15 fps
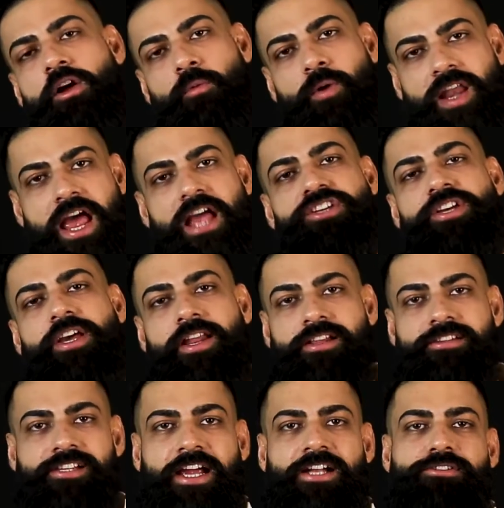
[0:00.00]
where I share
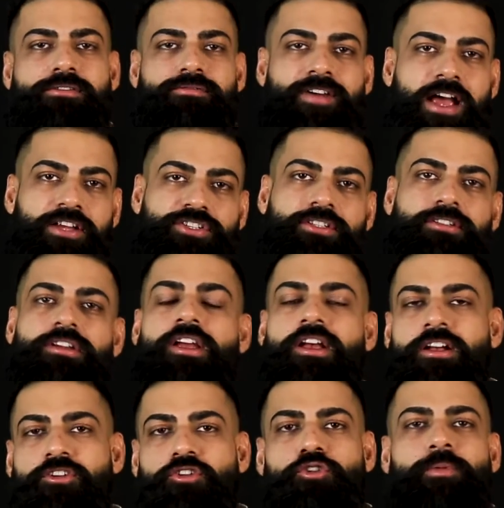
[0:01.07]
insights on fashion,
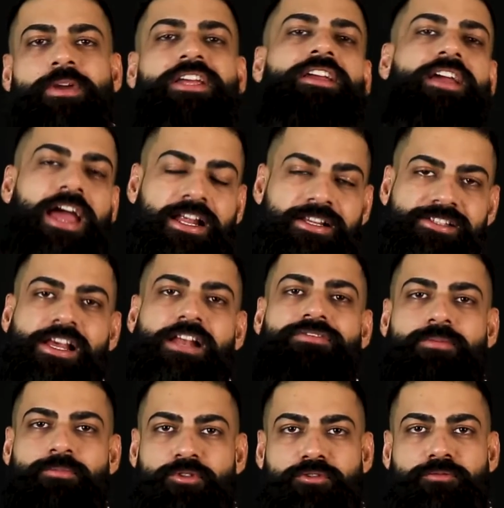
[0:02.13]
grooming and
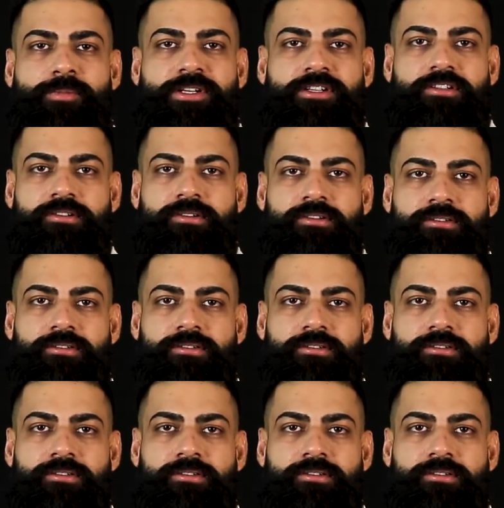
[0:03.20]
self-improvement.